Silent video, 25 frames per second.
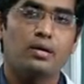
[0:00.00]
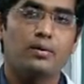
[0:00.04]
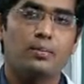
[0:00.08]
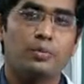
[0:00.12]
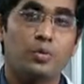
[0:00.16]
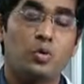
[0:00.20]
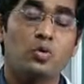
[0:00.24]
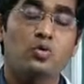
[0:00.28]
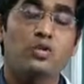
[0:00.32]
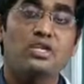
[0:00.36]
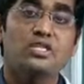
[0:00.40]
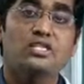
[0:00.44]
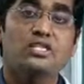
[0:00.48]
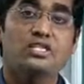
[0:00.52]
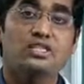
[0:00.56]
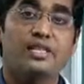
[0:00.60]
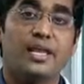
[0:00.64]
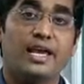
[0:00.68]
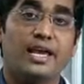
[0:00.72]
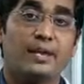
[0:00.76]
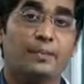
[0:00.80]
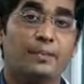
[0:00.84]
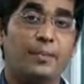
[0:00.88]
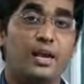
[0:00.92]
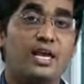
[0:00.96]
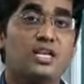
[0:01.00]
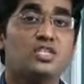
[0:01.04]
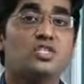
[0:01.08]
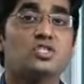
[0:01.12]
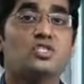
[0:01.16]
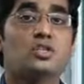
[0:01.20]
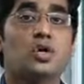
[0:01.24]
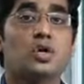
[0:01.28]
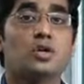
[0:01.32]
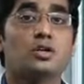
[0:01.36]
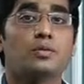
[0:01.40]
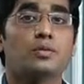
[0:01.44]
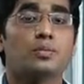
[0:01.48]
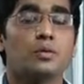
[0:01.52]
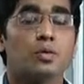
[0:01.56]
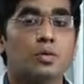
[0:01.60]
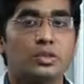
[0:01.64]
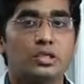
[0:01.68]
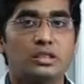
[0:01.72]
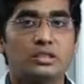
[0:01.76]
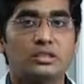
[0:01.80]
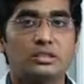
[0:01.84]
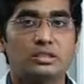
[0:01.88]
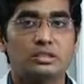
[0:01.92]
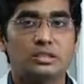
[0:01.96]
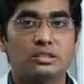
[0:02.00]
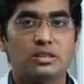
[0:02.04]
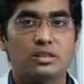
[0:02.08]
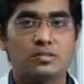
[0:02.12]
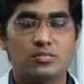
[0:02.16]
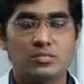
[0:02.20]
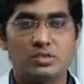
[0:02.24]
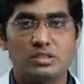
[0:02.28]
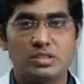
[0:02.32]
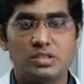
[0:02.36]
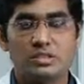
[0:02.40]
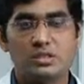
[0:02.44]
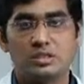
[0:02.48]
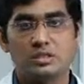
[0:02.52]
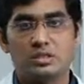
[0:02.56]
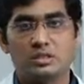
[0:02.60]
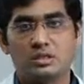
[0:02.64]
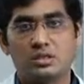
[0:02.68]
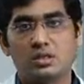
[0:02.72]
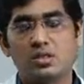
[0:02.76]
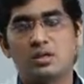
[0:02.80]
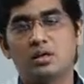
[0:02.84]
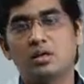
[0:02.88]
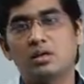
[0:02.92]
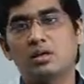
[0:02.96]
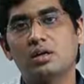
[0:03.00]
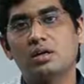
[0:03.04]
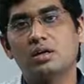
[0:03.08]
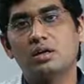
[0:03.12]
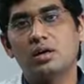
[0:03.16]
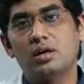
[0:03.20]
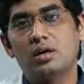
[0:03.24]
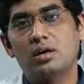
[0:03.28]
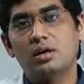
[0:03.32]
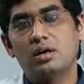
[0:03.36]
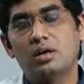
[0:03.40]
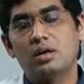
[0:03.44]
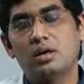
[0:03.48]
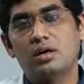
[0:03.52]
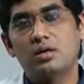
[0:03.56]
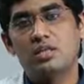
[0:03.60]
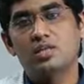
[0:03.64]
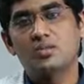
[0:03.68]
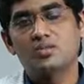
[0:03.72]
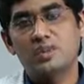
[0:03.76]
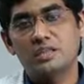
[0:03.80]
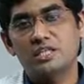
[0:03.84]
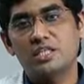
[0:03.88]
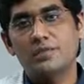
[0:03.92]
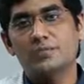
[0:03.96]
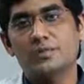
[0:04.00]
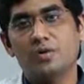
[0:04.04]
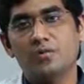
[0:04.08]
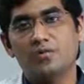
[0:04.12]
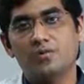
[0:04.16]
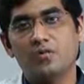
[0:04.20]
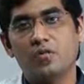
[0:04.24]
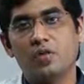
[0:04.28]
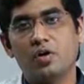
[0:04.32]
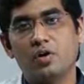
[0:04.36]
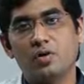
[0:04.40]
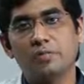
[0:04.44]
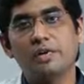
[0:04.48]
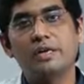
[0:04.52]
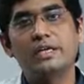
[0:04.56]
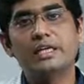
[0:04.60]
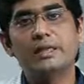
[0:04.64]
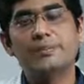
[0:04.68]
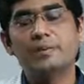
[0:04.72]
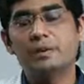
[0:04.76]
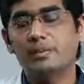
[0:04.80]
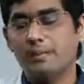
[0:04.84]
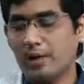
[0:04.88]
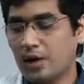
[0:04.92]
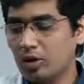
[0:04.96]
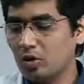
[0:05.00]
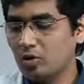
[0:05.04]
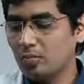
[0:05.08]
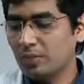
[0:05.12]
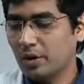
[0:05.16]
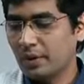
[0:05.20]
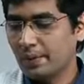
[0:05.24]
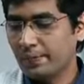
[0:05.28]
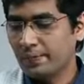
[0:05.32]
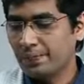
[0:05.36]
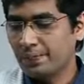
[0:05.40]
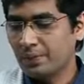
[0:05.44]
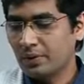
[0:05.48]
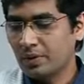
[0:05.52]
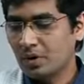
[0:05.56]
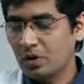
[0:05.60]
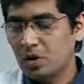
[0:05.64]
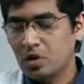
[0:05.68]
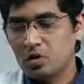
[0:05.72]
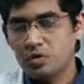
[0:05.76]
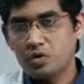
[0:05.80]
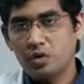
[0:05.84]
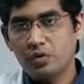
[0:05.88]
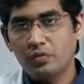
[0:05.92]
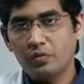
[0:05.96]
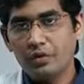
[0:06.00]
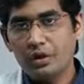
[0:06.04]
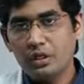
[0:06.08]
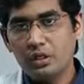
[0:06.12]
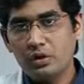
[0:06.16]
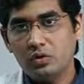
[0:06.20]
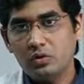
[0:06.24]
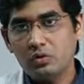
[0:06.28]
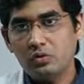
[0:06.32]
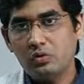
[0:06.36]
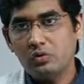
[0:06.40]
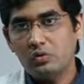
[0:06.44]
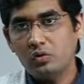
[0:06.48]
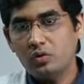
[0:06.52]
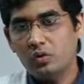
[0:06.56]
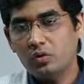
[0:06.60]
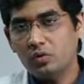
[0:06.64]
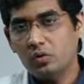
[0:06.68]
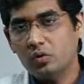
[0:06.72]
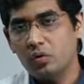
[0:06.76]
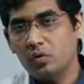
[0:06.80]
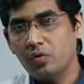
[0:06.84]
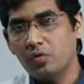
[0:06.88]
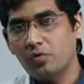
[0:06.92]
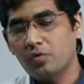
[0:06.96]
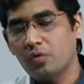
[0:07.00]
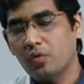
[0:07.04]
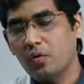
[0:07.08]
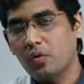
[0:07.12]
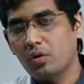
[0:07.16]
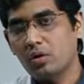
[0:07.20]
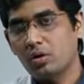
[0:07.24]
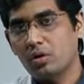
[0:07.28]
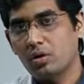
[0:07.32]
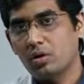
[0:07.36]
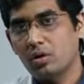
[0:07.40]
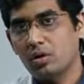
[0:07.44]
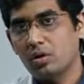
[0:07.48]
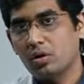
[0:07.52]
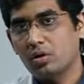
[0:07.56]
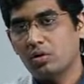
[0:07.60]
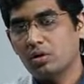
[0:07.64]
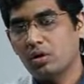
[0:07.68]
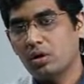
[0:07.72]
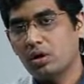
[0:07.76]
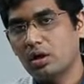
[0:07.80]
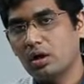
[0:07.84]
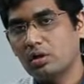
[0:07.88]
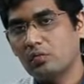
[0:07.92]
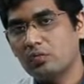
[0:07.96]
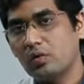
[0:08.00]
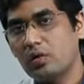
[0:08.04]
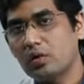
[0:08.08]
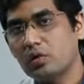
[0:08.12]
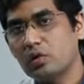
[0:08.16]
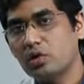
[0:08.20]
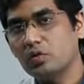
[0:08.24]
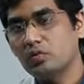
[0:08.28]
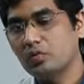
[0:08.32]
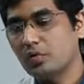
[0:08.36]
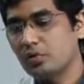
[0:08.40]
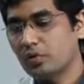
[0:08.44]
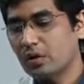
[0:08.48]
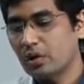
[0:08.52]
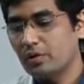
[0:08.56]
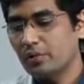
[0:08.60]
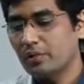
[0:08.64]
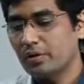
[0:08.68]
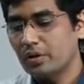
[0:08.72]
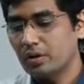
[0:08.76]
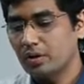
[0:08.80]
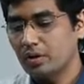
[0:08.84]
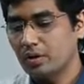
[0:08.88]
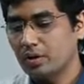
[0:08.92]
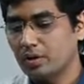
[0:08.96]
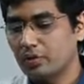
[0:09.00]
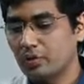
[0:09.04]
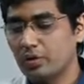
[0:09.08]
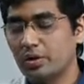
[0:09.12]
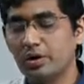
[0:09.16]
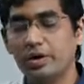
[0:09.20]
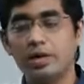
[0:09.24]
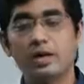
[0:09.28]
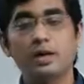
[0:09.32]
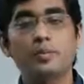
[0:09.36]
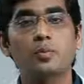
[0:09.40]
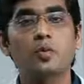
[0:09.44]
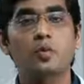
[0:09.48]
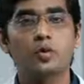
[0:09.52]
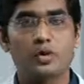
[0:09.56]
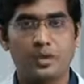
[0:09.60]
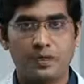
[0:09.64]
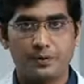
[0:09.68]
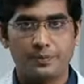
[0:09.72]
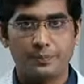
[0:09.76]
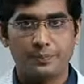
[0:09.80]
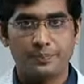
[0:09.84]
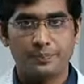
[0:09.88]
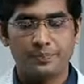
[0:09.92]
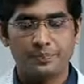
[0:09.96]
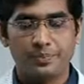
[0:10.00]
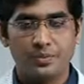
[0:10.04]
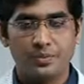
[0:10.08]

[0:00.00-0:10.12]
proteins like Bain-John proteins, which is specific for multiple myeloma. So we need to go for 24-hour urinary protein.